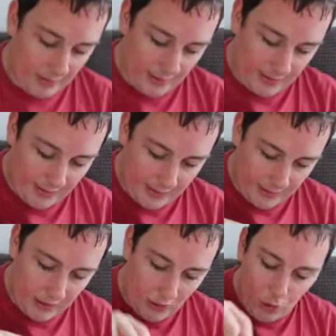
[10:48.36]
It is a
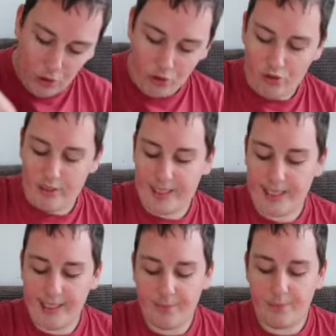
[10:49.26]

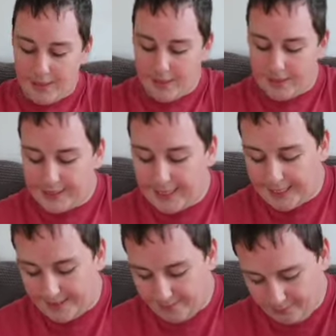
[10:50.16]
laundry
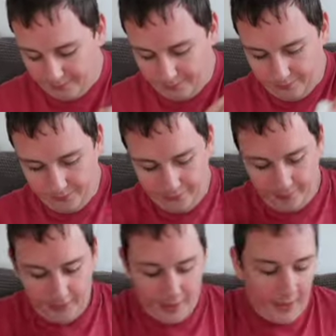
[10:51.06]
tin.
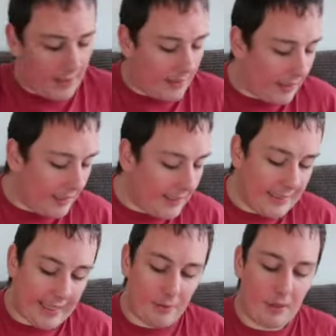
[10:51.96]
Now this is
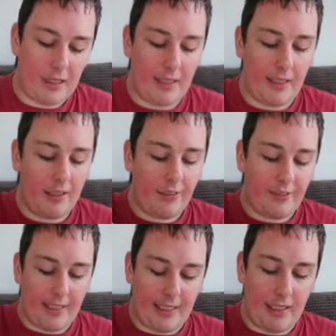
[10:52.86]
absolutely
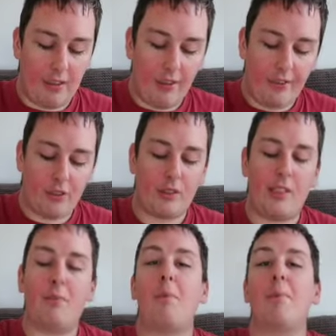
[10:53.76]
lovely. I thought it
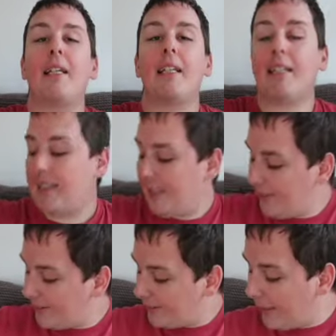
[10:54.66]
would be bigger than this,
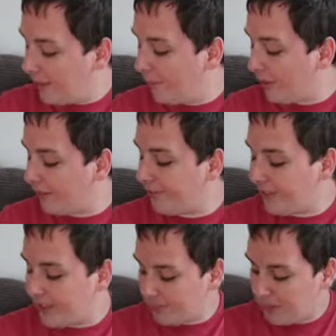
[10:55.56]
and I'm not the
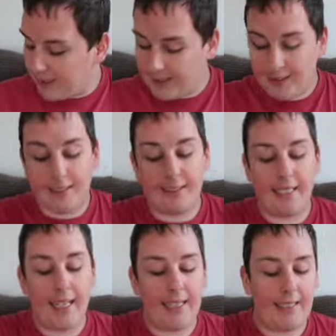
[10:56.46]
first person to
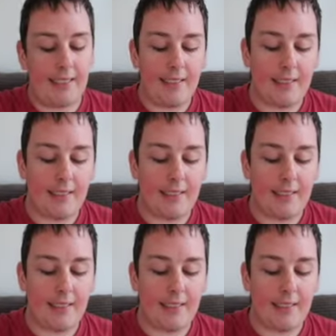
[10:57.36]
say this.